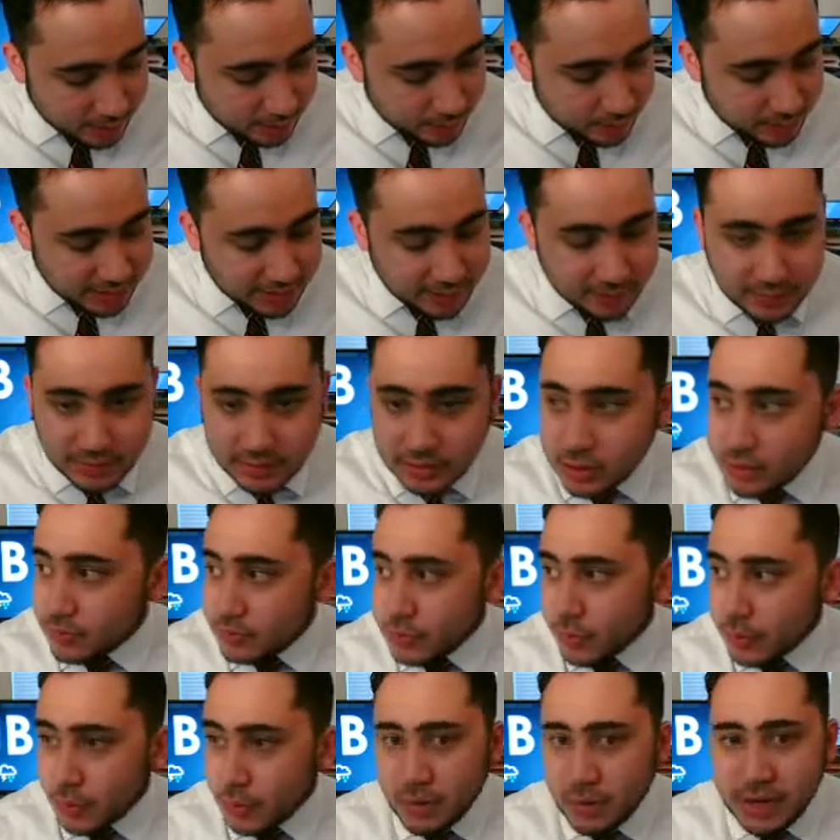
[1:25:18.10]
We have a new
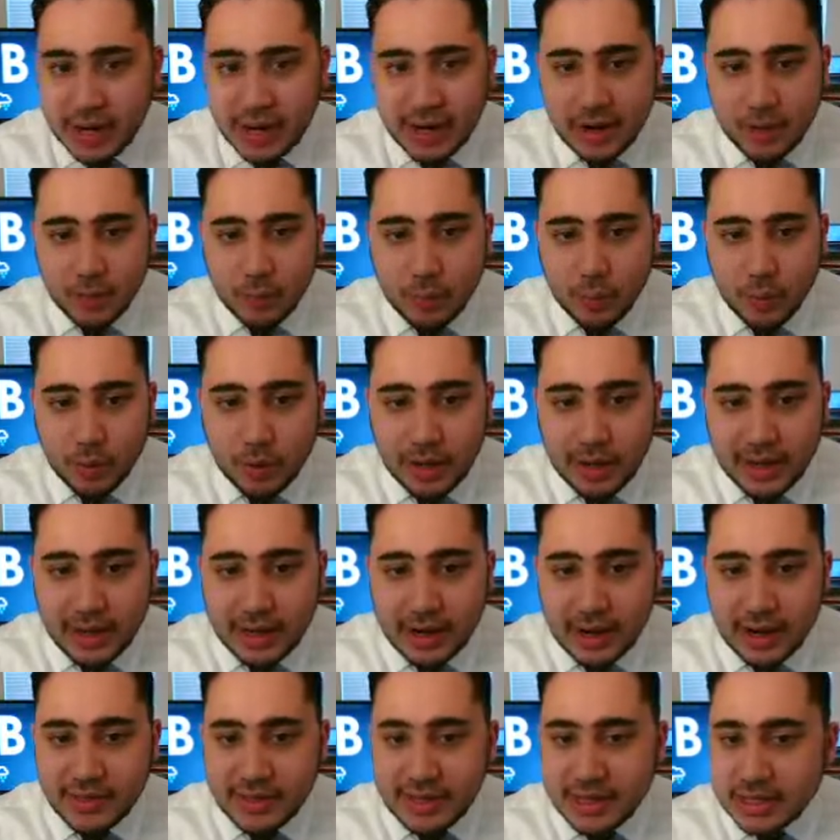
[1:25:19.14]
tornado warning
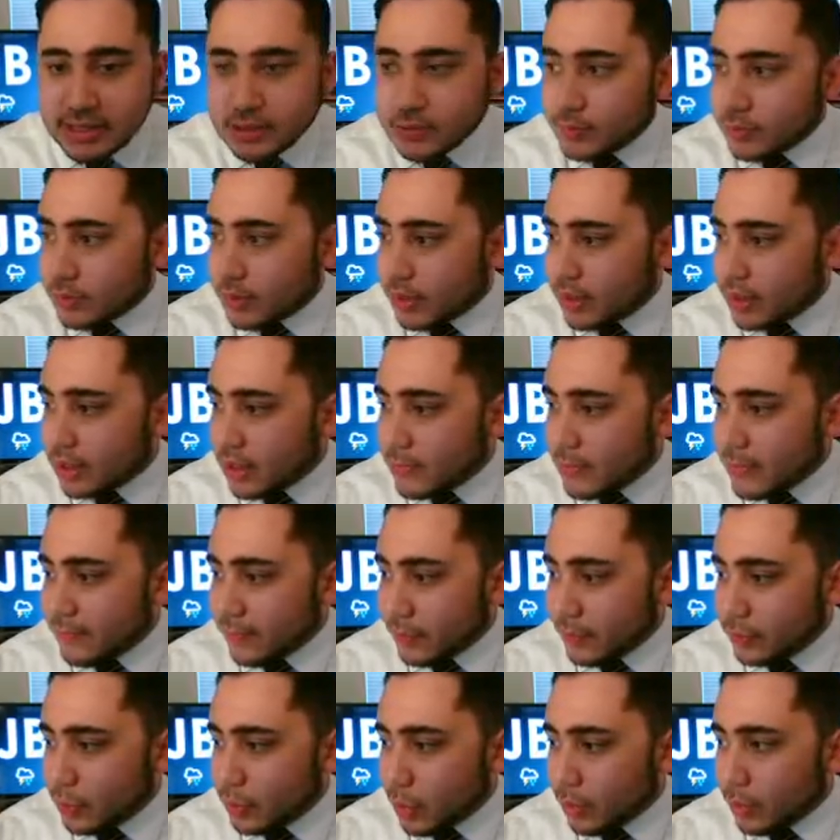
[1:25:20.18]
here. I think it's going to be
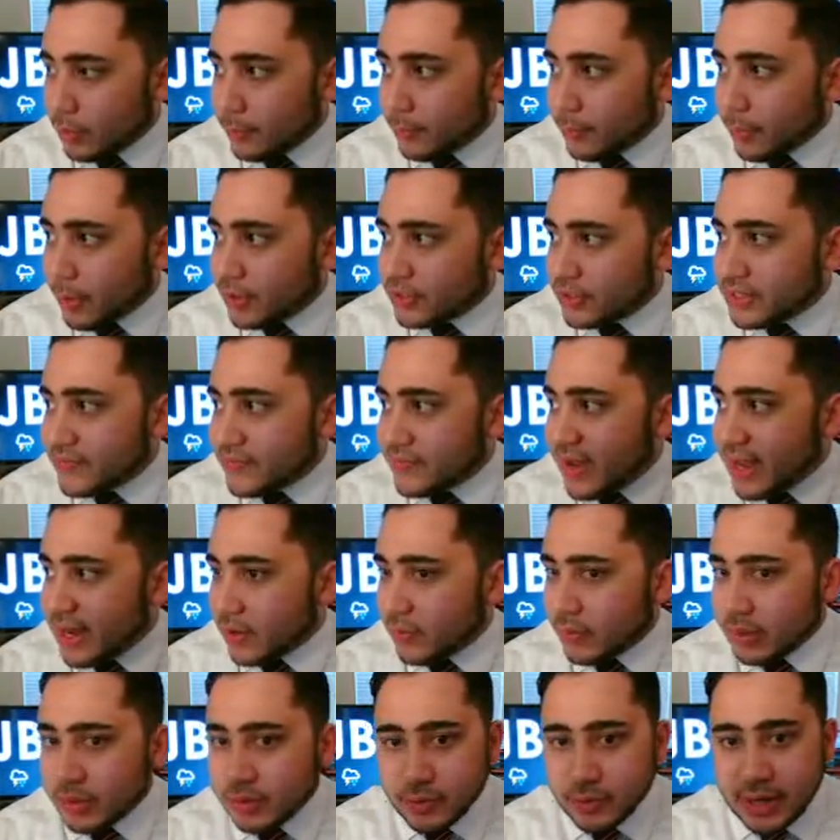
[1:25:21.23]
for northern parts of Anne
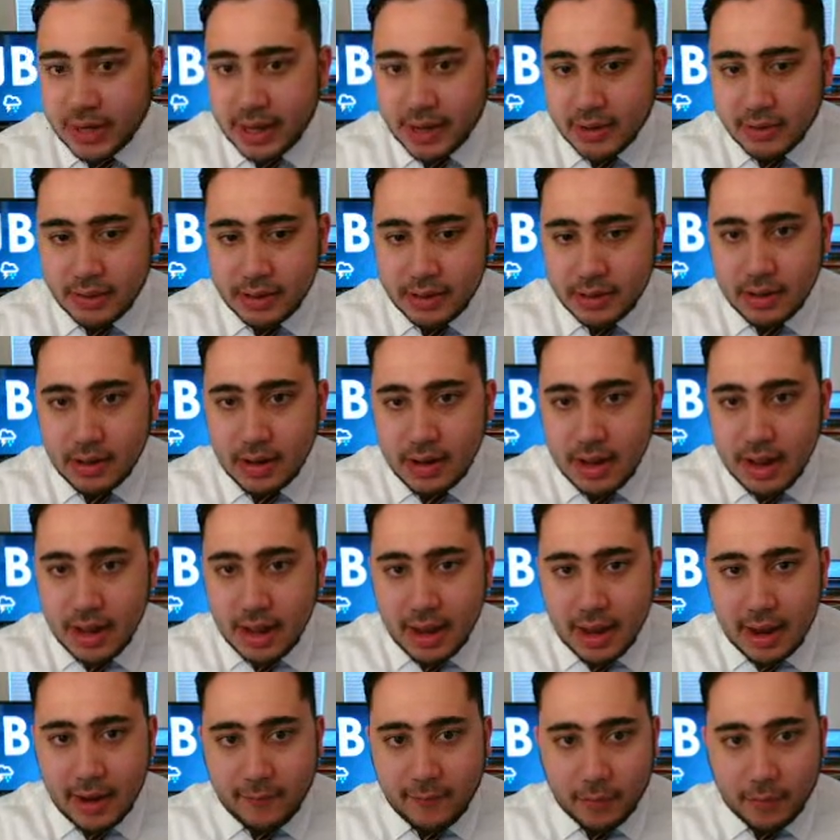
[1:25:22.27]
Arundel County,
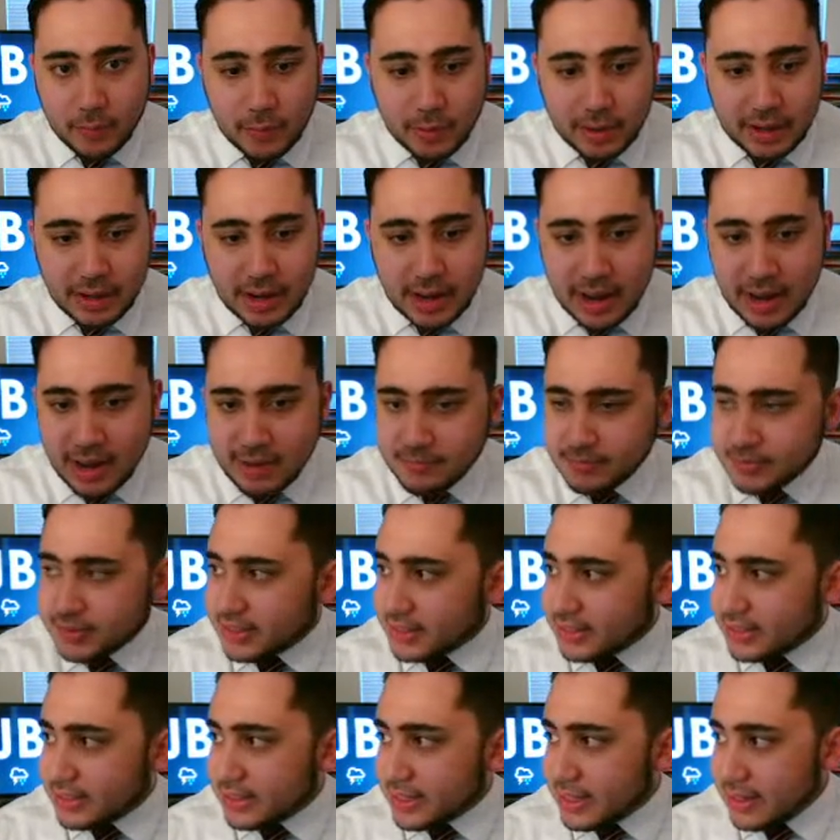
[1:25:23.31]
from what I'm
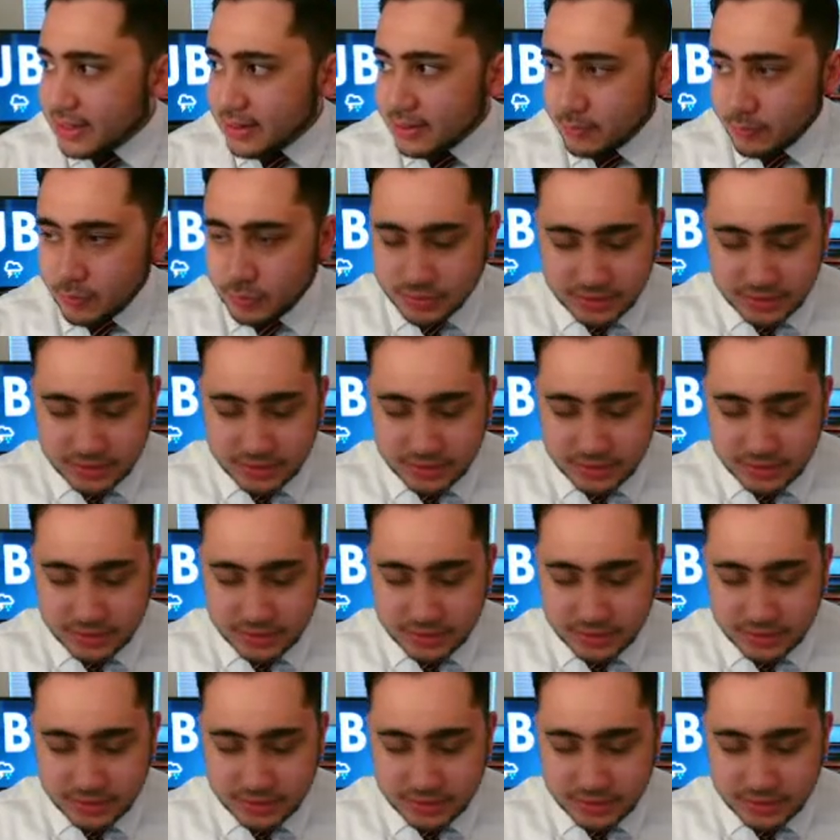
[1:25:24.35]
seeing.